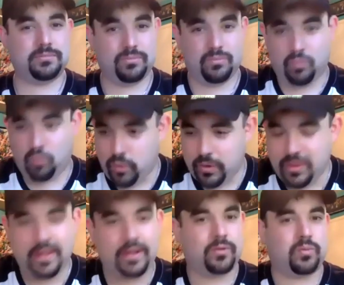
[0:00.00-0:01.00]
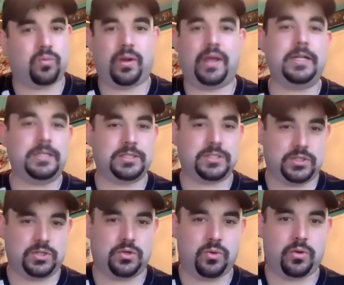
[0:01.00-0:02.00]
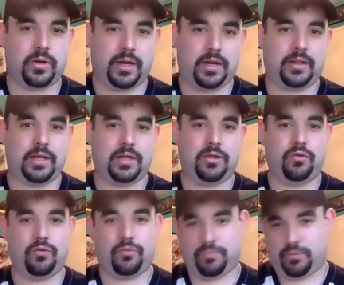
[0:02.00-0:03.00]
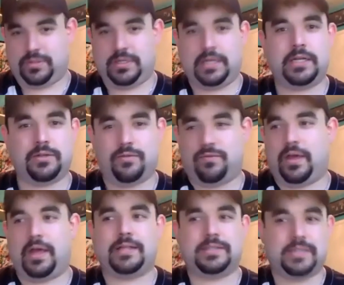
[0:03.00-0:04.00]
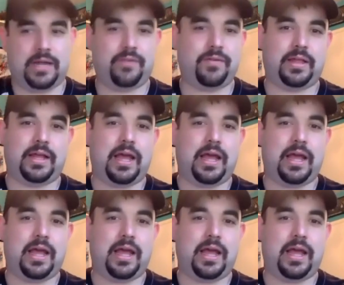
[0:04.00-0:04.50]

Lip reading: really great story that you've presented to fans and everything?